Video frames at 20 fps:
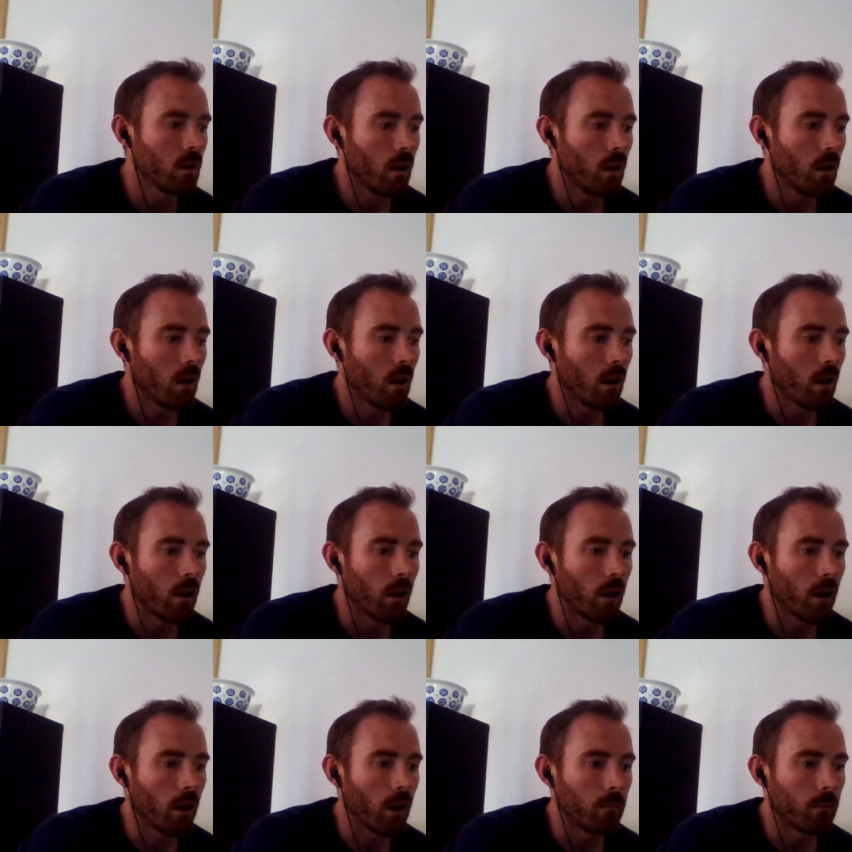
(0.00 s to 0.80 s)

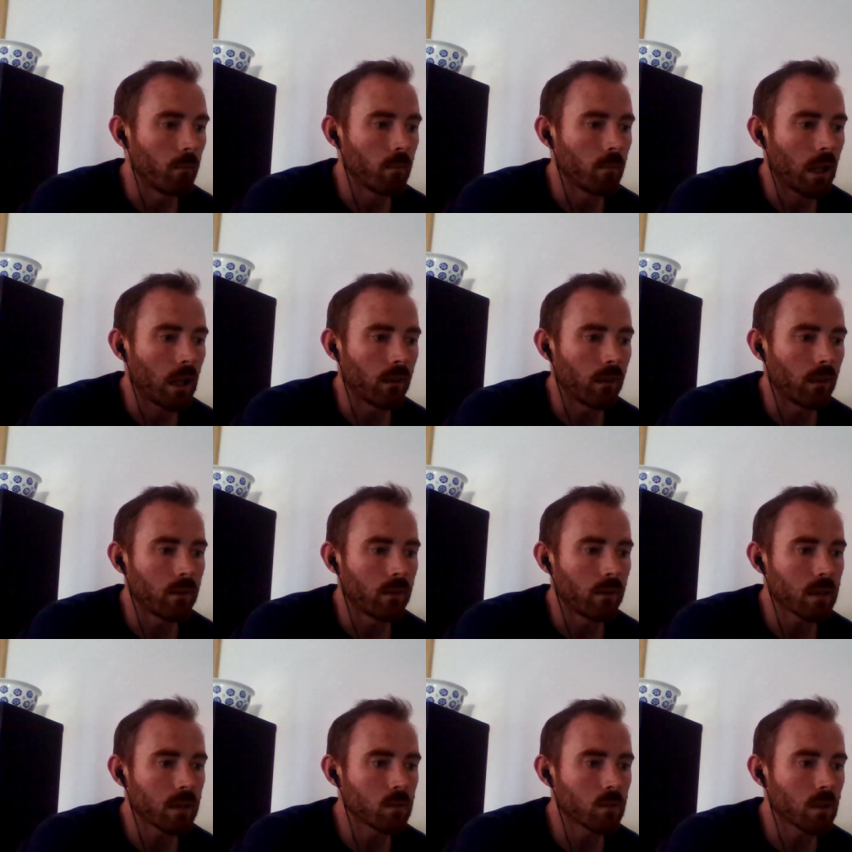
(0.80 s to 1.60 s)
Um, and
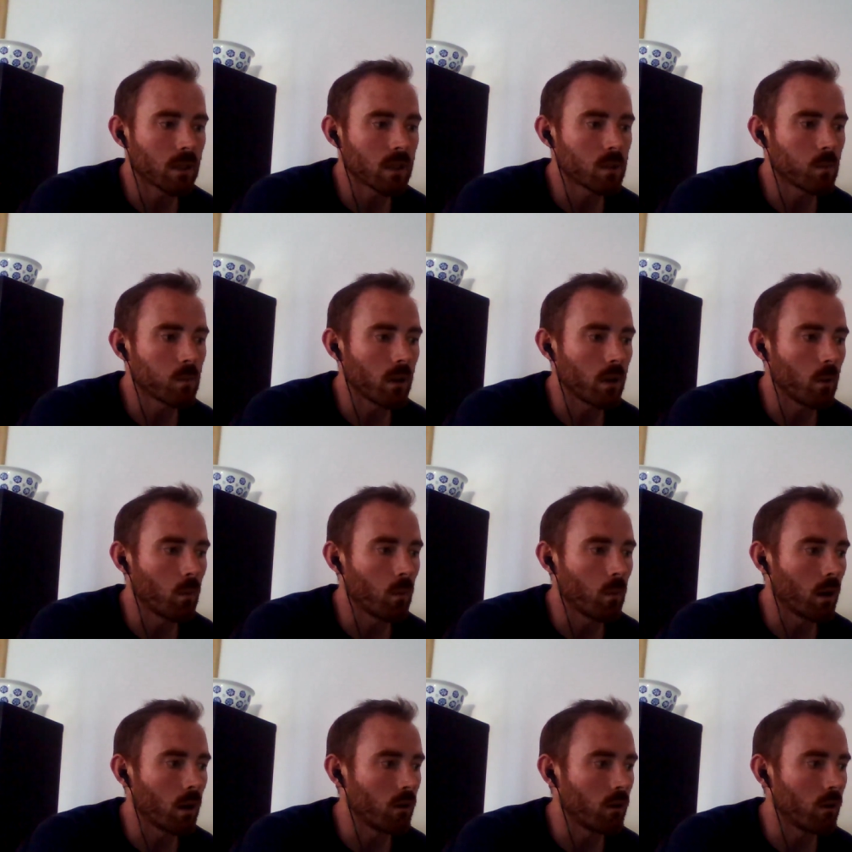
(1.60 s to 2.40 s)
that's that's what you want
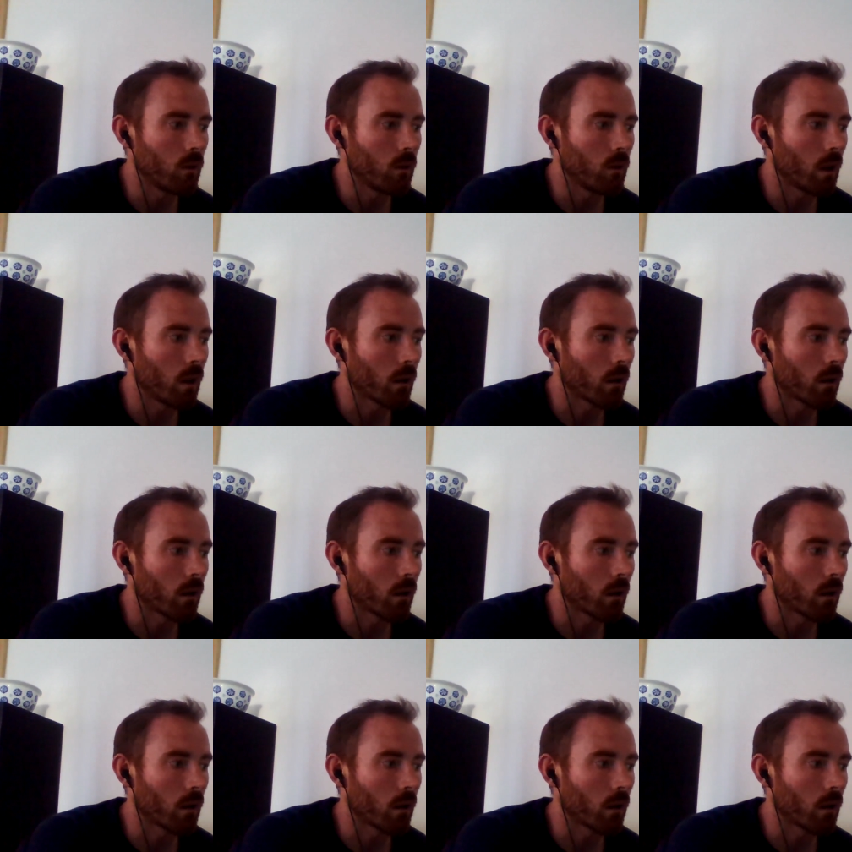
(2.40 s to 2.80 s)
to do there.